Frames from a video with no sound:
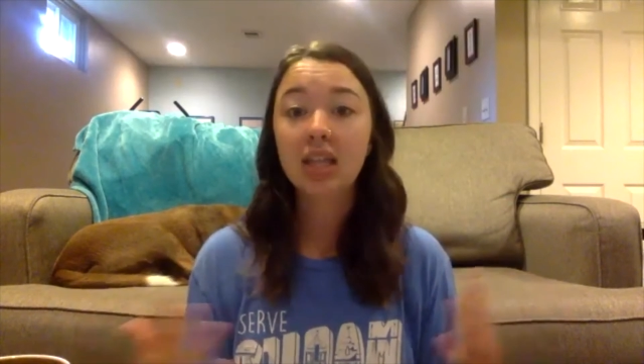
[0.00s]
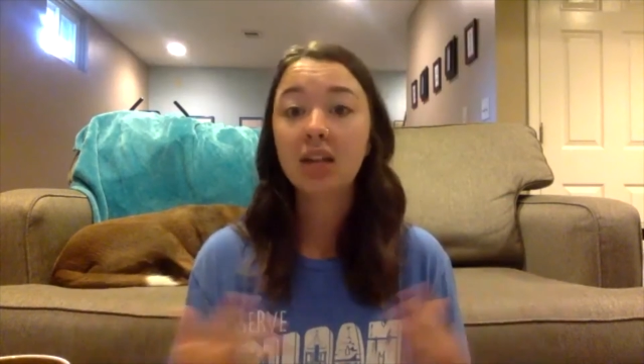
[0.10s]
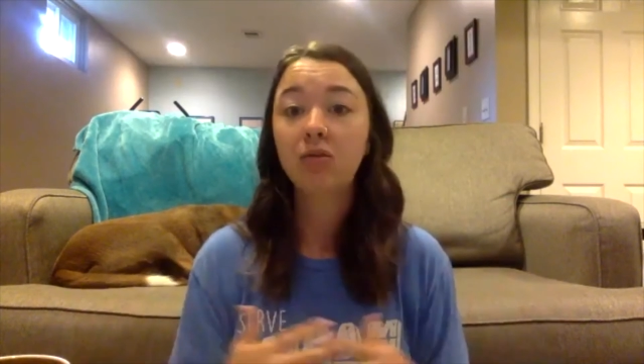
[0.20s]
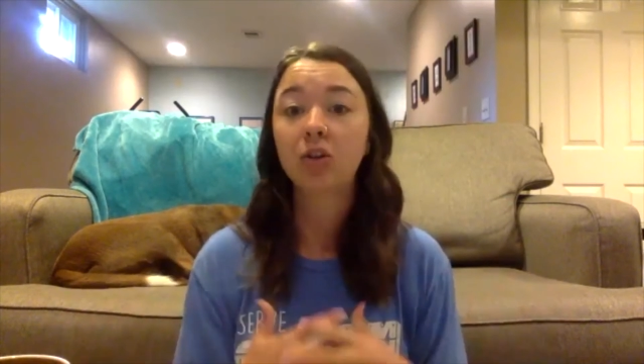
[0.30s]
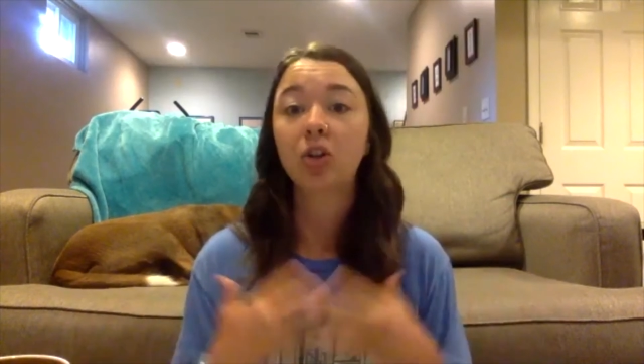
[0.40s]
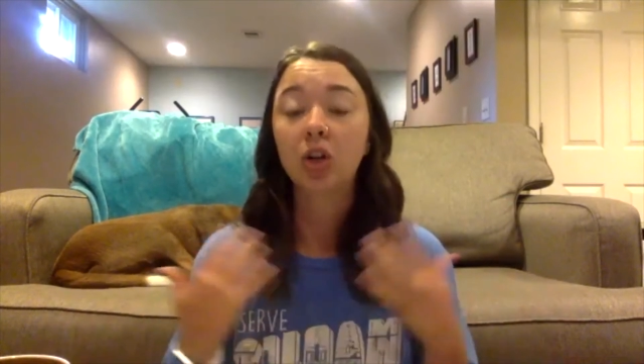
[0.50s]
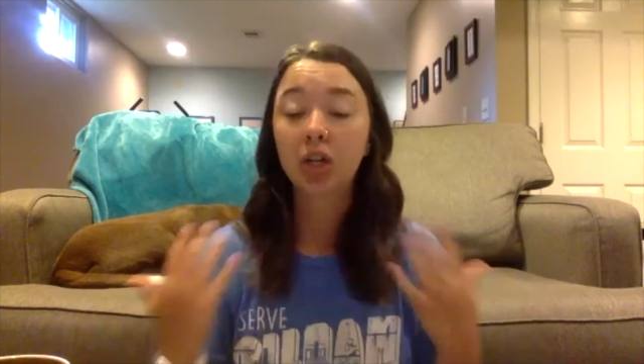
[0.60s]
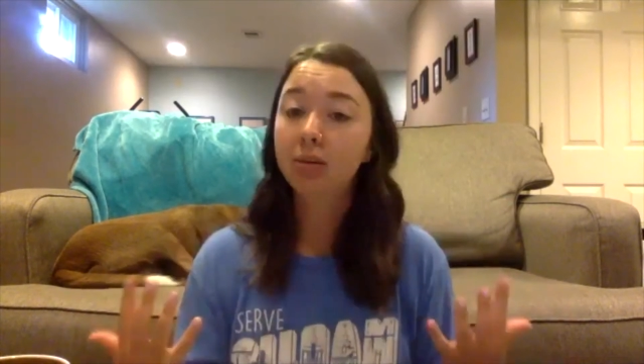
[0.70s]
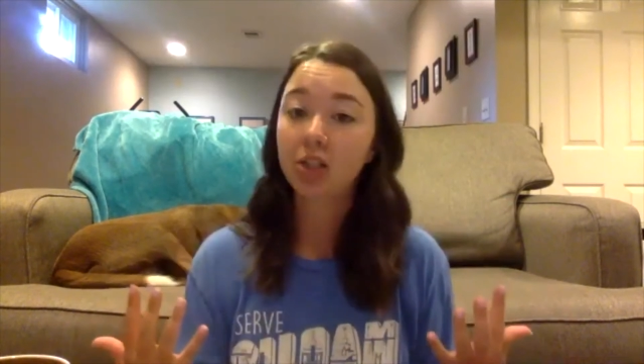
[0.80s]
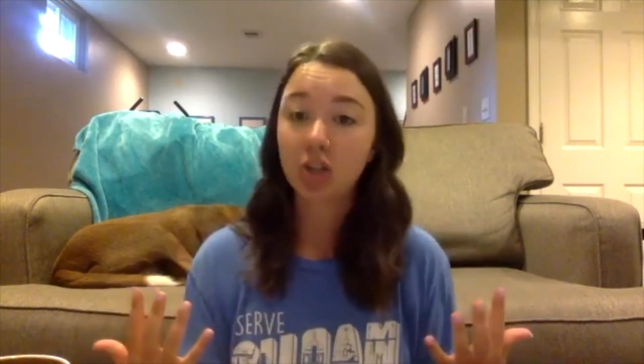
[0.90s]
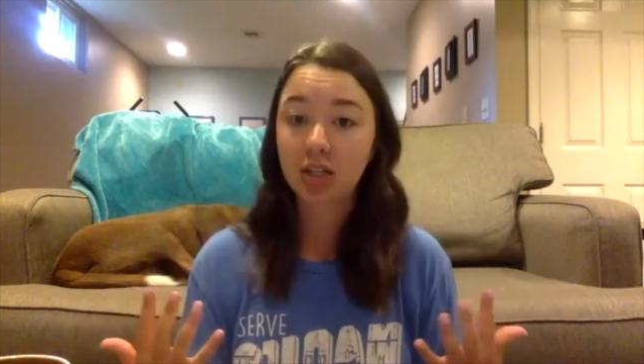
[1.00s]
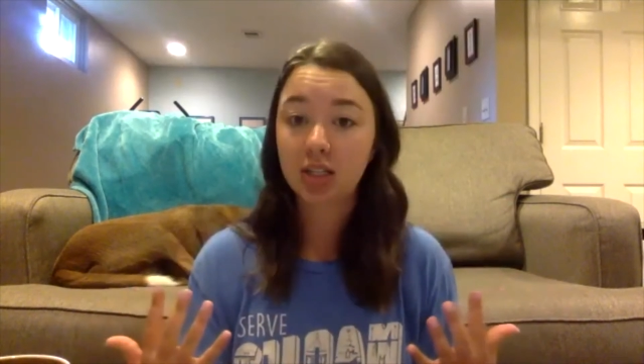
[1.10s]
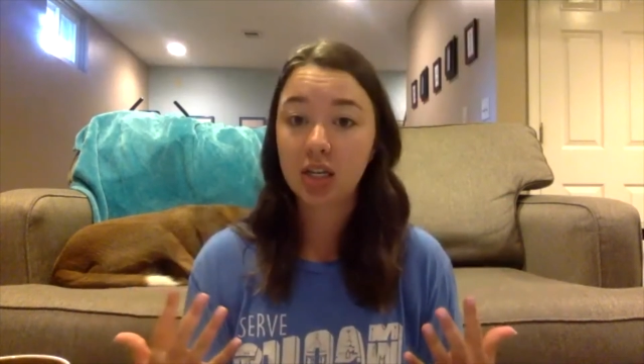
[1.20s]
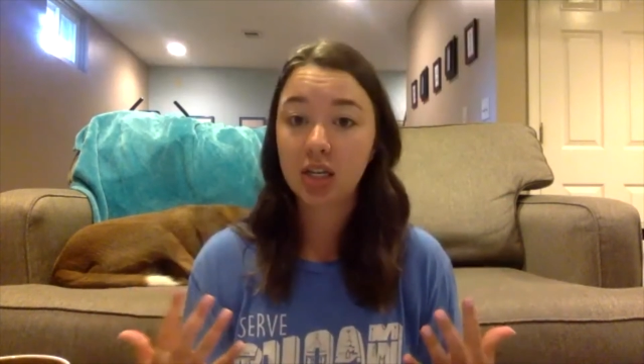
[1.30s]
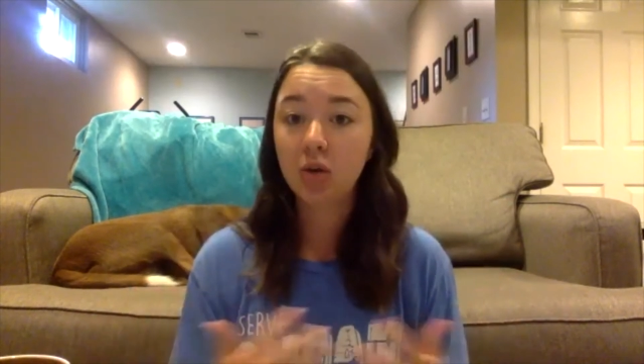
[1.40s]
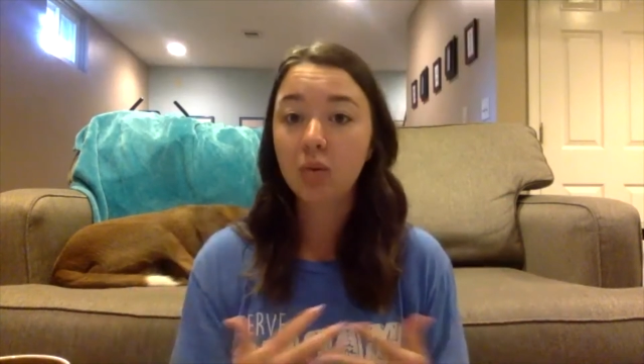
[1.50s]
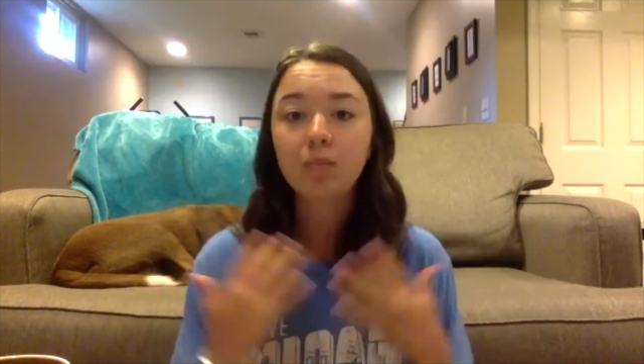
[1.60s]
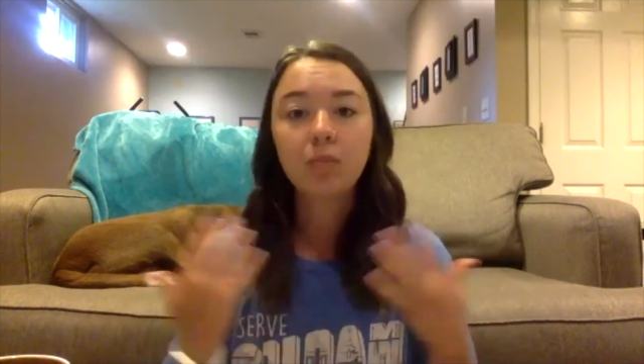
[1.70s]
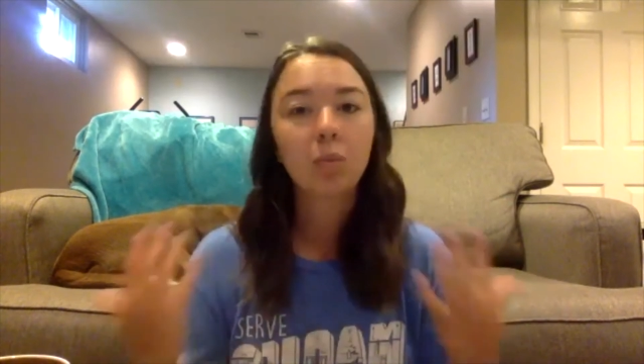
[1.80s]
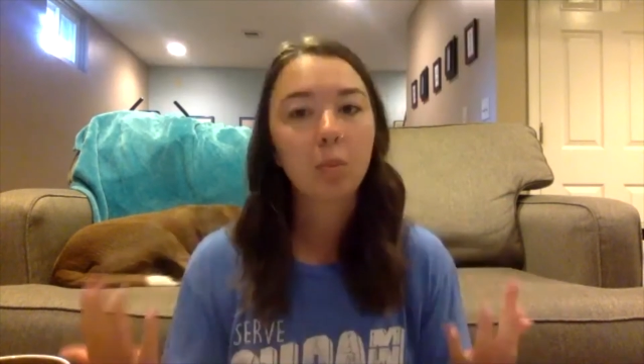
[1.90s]
and for growing my trust in you.
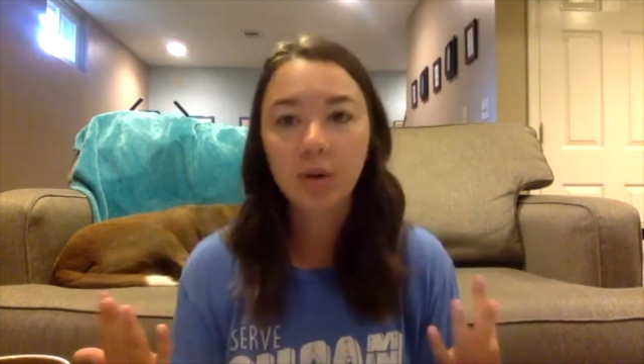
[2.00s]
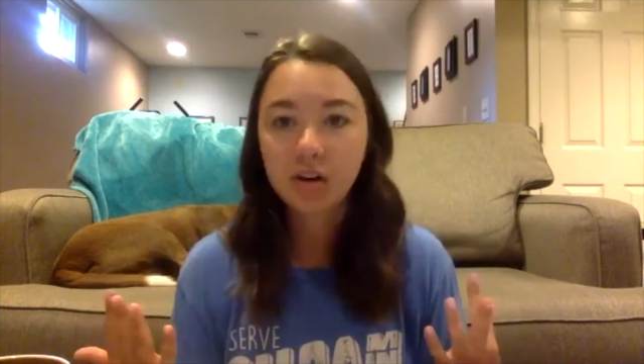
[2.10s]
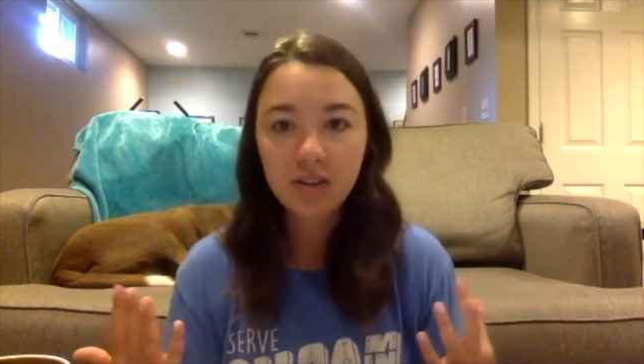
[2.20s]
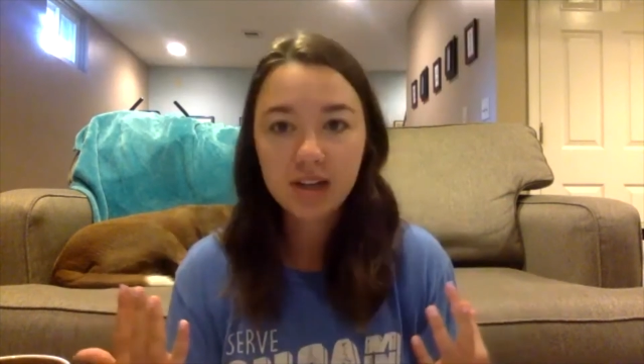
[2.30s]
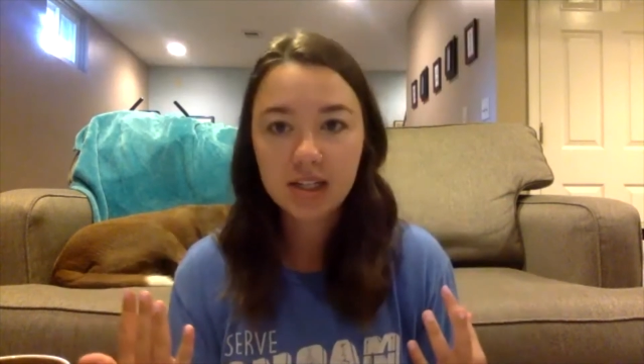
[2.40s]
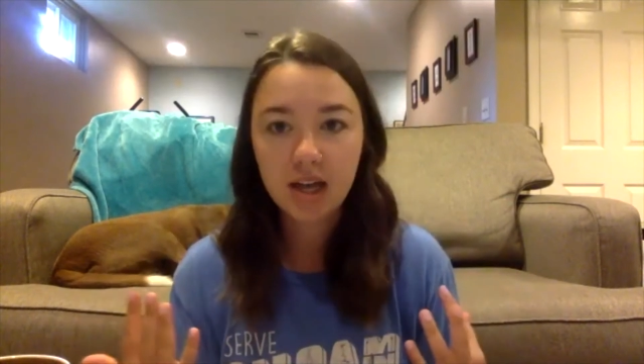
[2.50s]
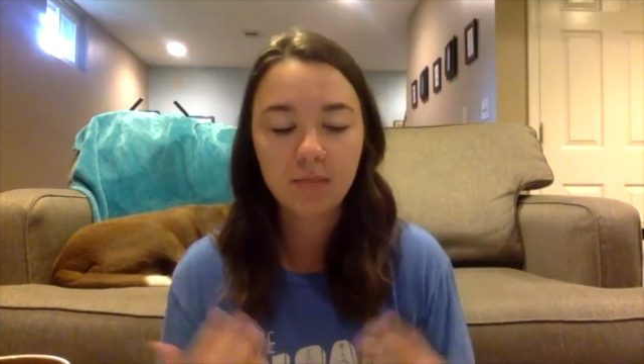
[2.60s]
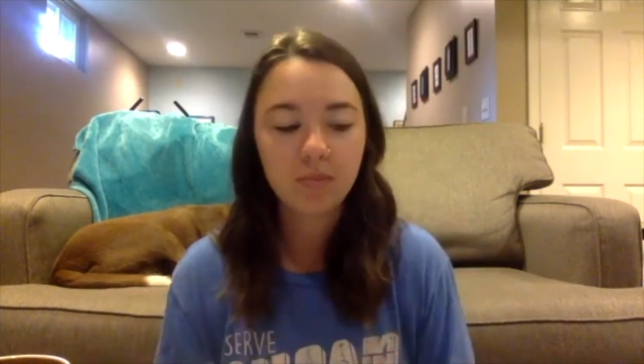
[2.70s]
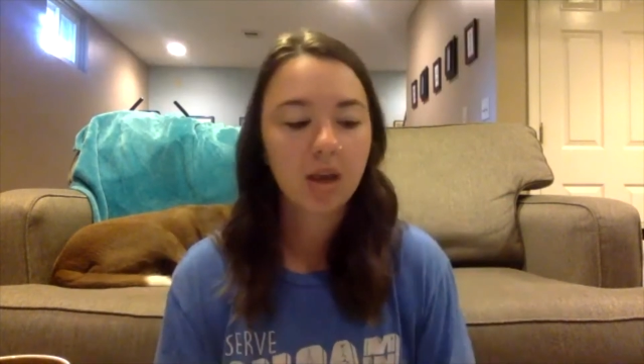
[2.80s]
Perfect time.